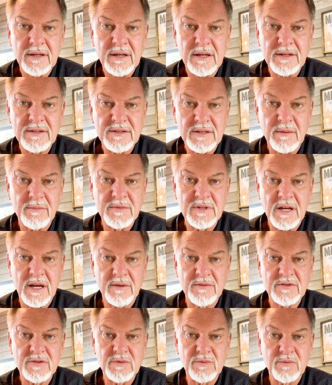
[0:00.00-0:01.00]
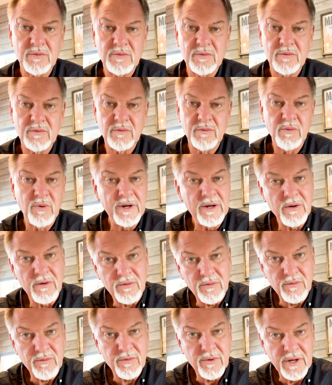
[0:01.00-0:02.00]
And sometimes we
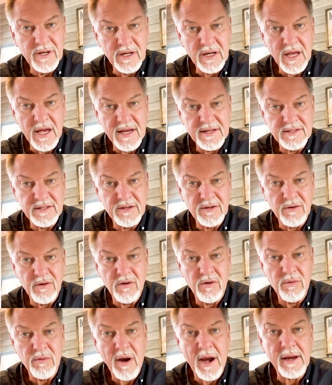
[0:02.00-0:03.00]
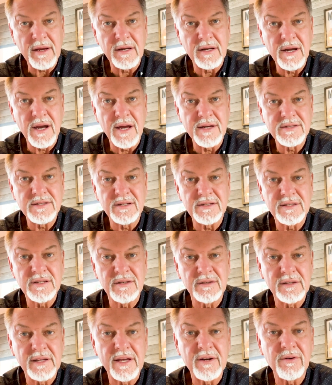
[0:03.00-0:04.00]
don't realize it or recognize it
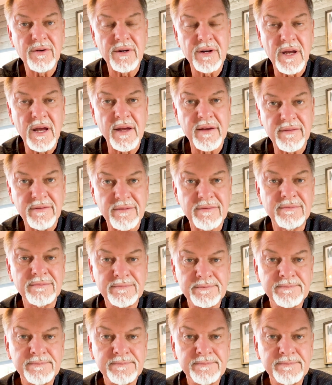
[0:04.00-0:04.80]
till later in life.